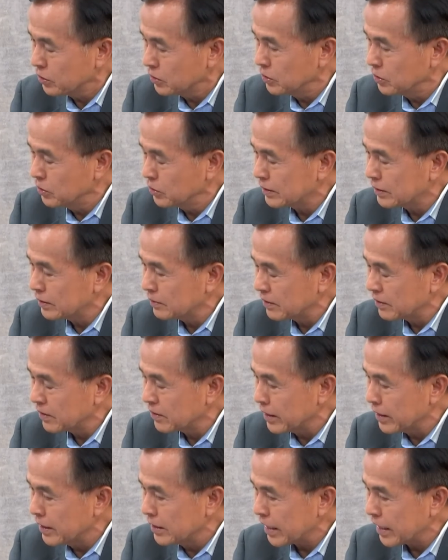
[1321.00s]
do
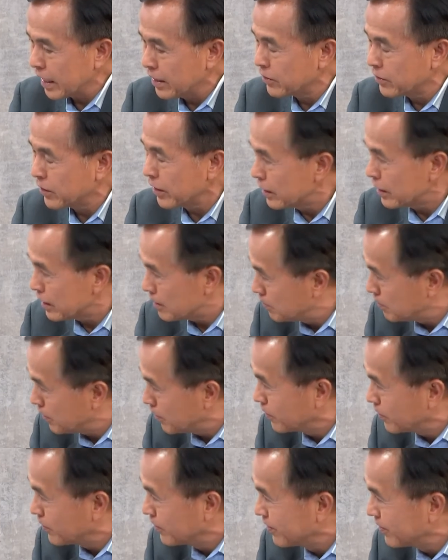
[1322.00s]
things
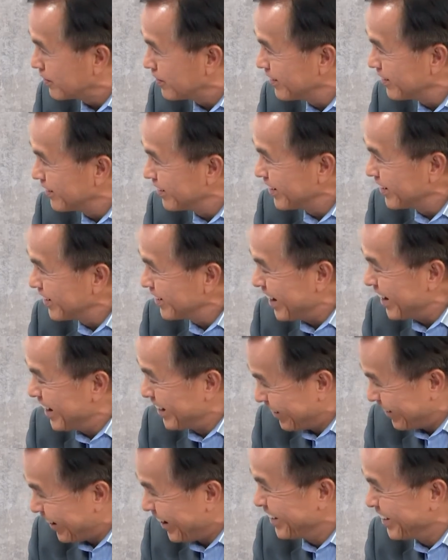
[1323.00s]
unthinkable,
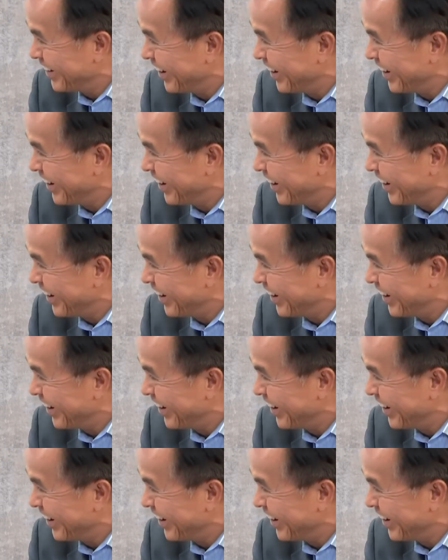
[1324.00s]
right?